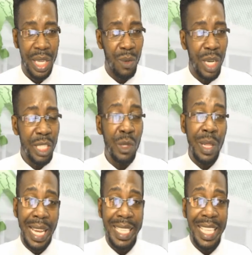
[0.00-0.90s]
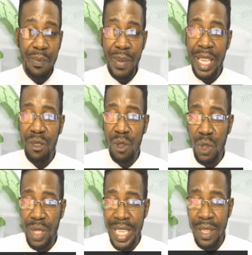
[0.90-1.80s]
once you like that page, you
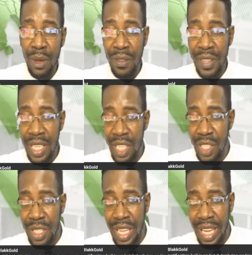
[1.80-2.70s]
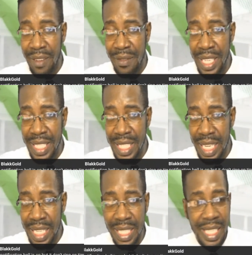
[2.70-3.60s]
should get a notification every
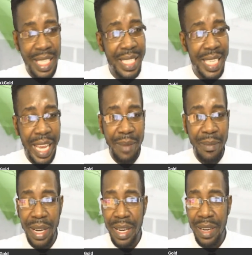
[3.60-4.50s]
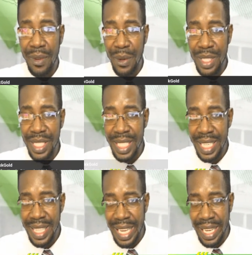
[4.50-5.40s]
single time. Folks,
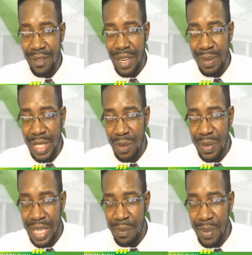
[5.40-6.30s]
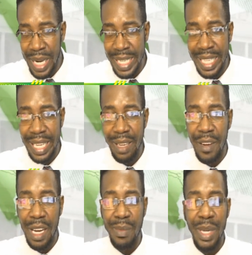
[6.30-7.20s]
thank you very much for being a part. Thank you
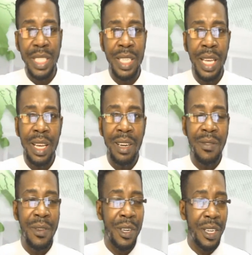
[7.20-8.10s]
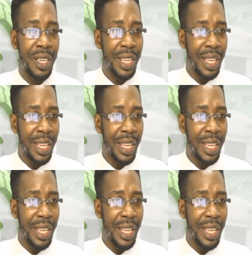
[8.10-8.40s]
very much for